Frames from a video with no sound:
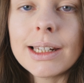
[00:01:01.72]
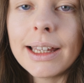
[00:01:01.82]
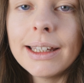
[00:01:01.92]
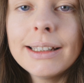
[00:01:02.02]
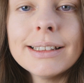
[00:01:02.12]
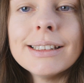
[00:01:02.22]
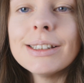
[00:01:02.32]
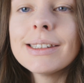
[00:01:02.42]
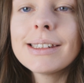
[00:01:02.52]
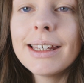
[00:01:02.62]
like, and
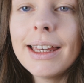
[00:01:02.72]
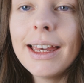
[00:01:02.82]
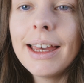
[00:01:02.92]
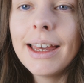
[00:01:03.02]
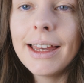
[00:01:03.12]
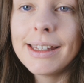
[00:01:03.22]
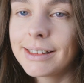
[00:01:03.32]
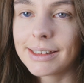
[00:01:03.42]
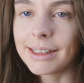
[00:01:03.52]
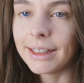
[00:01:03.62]
just
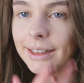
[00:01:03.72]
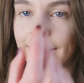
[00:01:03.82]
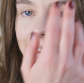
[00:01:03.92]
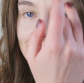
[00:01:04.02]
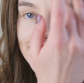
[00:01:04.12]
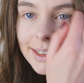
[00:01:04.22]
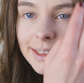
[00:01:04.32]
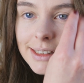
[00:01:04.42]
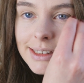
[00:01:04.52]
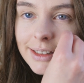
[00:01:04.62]
see, you can see
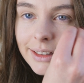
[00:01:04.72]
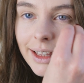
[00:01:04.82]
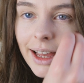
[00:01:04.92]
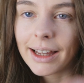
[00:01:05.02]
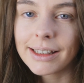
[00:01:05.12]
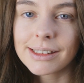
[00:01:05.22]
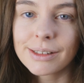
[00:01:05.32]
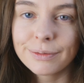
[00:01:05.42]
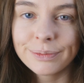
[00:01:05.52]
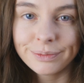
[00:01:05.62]
this in the
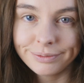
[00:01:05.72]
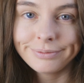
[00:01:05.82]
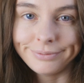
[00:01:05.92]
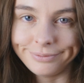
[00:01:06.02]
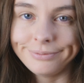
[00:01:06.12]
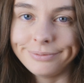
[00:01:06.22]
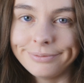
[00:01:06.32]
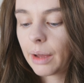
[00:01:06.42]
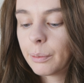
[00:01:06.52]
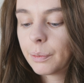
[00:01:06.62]
eyes.
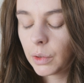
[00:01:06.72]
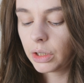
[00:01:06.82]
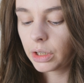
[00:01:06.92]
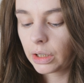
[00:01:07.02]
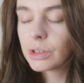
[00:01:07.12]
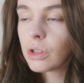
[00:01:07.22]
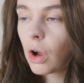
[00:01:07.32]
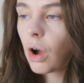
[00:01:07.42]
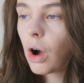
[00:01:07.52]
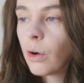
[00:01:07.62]
I'm gonna
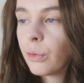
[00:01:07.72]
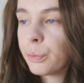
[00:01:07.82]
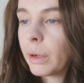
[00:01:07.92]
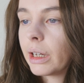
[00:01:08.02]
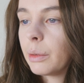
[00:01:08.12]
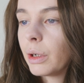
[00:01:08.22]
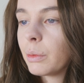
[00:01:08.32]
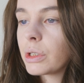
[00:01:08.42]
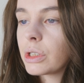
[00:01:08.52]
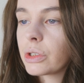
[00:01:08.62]
start off by pretty
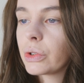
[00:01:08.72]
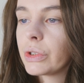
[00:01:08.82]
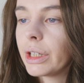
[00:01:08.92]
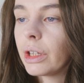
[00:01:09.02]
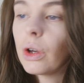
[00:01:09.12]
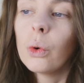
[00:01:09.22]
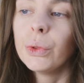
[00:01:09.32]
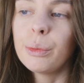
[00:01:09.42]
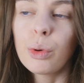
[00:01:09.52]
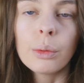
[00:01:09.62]
much discussing the
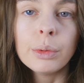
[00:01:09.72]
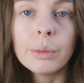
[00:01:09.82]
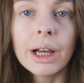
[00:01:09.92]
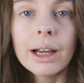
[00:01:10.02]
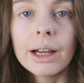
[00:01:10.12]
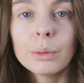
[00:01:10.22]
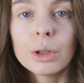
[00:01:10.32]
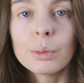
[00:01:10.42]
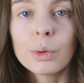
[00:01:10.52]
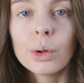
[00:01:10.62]
only problem that I had
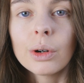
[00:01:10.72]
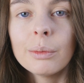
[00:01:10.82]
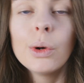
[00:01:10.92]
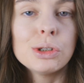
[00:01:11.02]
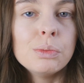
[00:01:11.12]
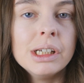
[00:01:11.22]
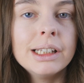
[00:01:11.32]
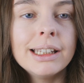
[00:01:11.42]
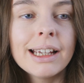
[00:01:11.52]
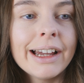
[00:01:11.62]
with the program, which
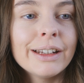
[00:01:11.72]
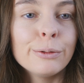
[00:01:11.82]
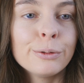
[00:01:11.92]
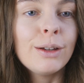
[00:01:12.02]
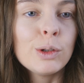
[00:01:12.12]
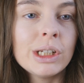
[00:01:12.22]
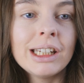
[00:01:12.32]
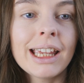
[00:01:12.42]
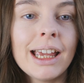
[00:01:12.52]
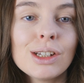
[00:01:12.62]
immediately kind of gives you an
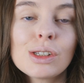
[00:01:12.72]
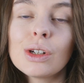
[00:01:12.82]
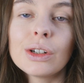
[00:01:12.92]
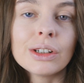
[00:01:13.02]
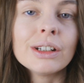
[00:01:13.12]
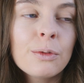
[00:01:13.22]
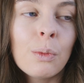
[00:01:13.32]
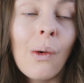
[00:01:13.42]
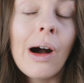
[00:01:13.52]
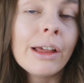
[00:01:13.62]
indication on
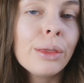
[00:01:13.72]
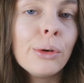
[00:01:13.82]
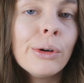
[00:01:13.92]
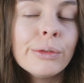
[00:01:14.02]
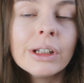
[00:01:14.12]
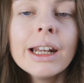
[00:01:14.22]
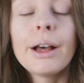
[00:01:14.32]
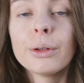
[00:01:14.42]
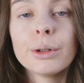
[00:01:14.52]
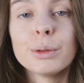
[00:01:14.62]
what I thought of it.
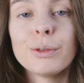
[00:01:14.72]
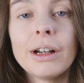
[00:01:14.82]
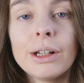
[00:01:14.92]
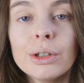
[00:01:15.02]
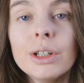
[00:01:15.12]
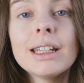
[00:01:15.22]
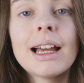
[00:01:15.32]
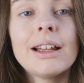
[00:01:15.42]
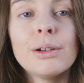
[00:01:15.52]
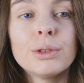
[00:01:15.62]
I thought it was very good.
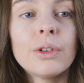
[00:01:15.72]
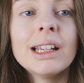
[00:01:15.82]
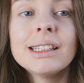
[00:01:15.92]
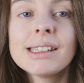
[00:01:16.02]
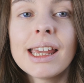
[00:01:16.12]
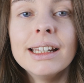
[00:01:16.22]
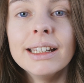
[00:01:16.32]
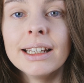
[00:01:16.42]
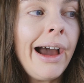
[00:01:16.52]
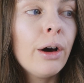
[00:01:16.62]
It was very
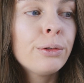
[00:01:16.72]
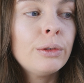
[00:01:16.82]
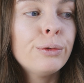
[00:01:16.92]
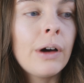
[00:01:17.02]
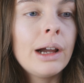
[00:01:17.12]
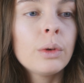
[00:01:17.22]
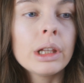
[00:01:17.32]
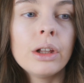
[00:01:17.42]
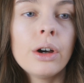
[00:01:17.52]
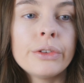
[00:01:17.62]
entertaining. I often find with
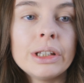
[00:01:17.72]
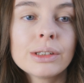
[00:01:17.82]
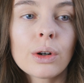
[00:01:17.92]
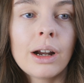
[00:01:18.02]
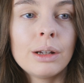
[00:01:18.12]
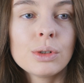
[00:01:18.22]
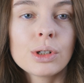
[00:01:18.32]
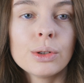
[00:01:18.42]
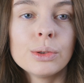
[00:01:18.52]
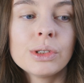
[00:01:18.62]
a lot of these crime
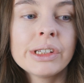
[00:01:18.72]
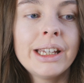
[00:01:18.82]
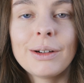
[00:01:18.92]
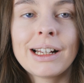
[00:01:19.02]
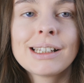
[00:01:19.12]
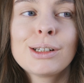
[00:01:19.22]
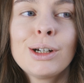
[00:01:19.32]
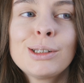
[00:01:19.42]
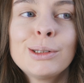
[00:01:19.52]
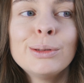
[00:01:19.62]
shows, when I
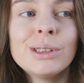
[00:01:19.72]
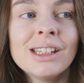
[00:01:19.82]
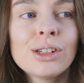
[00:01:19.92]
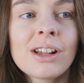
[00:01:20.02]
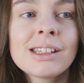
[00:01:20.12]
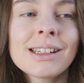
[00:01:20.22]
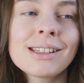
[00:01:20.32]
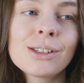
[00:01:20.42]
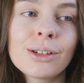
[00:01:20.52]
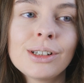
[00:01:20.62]
start to lose interest, I
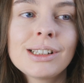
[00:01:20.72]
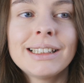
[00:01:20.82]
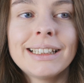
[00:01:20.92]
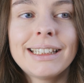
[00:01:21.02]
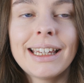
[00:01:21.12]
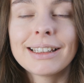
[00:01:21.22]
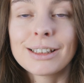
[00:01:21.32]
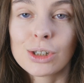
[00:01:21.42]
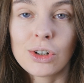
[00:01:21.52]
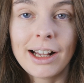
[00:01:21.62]
start to like get
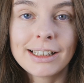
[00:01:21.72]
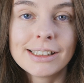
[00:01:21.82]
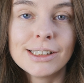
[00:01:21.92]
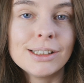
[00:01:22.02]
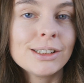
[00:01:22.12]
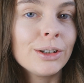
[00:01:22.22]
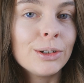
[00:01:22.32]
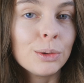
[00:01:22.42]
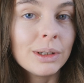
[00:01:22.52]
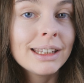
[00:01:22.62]
distracted and
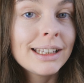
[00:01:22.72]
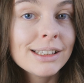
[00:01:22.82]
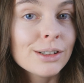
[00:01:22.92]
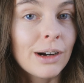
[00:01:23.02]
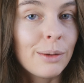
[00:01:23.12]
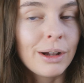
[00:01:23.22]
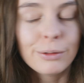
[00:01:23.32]
start doing things around my